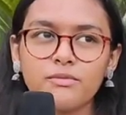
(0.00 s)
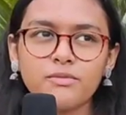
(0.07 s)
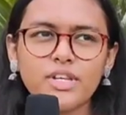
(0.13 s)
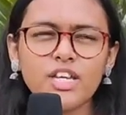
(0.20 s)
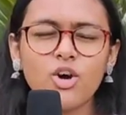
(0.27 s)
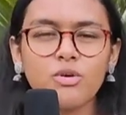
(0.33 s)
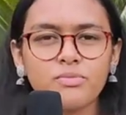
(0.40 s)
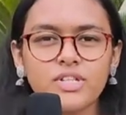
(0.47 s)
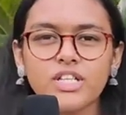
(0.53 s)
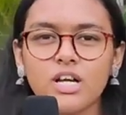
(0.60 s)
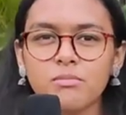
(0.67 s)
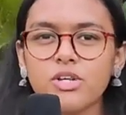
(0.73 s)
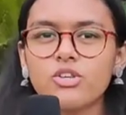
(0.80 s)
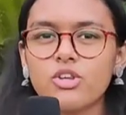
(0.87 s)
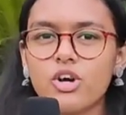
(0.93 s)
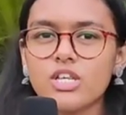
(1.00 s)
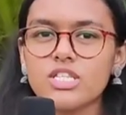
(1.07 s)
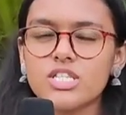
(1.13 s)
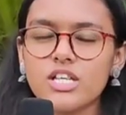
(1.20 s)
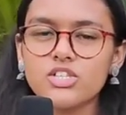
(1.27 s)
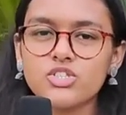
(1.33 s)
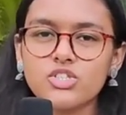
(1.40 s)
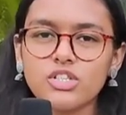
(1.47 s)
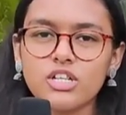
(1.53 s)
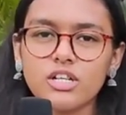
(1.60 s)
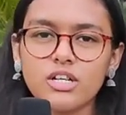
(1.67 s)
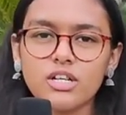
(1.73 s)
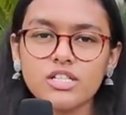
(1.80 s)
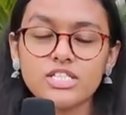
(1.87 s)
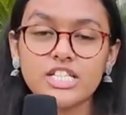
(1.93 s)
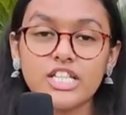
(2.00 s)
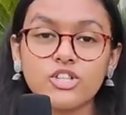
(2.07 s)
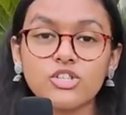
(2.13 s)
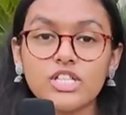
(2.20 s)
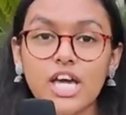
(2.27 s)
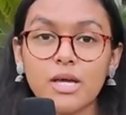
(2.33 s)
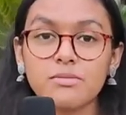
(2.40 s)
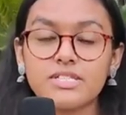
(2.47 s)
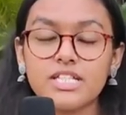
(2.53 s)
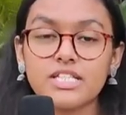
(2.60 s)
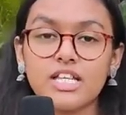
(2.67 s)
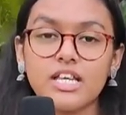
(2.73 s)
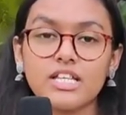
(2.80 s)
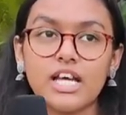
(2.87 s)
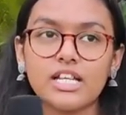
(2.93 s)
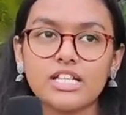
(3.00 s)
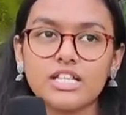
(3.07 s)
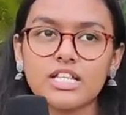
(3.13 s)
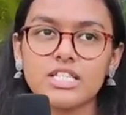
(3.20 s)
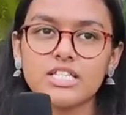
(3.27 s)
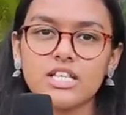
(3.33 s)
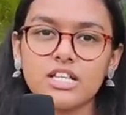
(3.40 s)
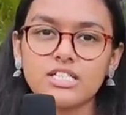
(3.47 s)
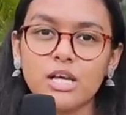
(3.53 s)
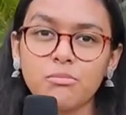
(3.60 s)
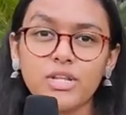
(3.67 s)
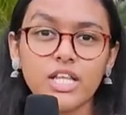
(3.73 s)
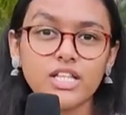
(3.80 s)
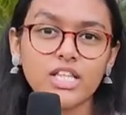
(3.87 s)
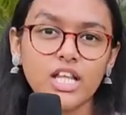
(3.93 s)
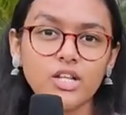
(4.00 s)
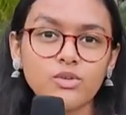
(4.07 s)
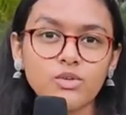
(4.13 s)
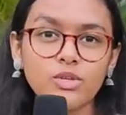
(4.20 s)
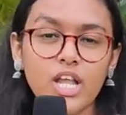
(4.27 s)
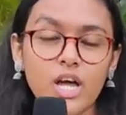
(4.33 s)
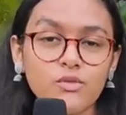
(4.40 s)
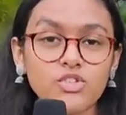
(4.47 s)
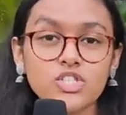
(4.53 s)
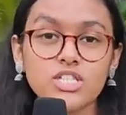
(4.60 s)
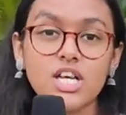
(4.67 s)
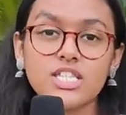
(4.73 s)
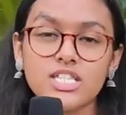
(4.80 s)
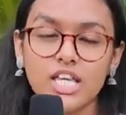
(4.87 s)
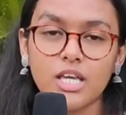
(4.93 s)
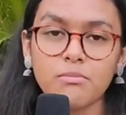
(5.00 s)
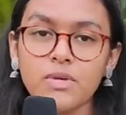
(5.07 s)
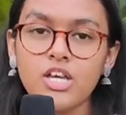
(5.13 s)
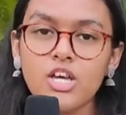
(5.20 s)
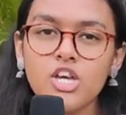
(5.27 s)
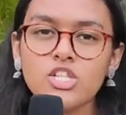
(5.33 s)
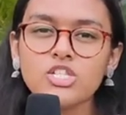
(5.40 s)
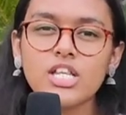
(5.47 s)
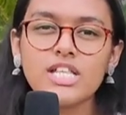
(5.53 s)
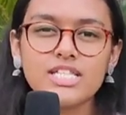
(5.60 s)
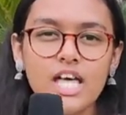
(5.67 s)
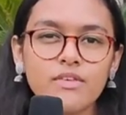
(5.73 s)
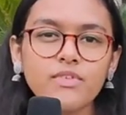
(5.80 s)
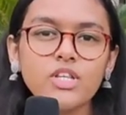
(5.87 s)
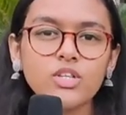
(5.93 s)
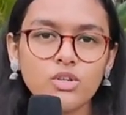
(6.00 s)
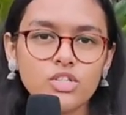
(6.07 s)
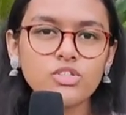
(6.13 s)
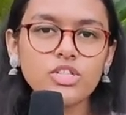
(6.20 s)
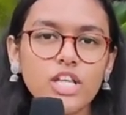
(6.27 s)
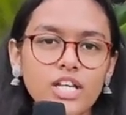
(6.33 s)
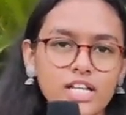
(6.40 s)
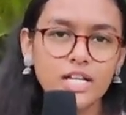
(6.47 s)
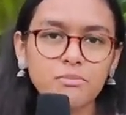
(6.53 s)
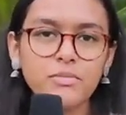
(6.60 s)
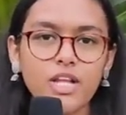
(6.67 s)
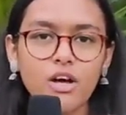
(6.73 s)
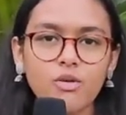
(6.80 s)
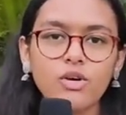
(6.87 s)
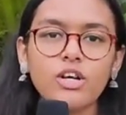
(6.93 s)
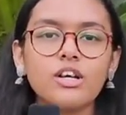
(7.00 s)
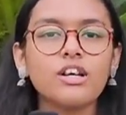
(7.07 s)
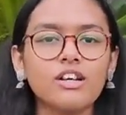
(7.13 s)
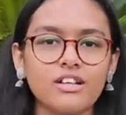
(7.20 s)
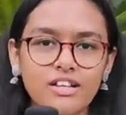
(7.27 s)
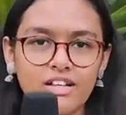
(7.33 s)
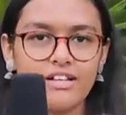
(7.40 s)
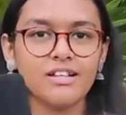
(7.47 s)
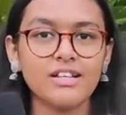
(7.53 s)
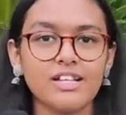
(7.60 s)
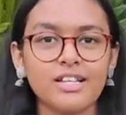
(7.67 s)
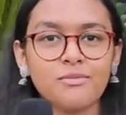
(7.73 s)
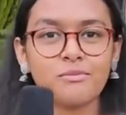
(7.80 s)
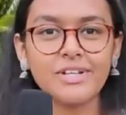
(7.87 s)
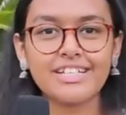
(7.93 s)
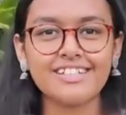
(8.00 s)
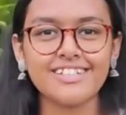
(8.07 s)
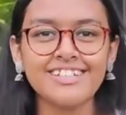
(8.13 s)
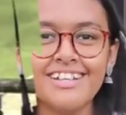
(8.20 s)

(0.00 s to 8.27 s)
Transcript: we often come across such stereotypes that is Tamil and Telugu languages are same. So let's have a look to the clip now. Cut.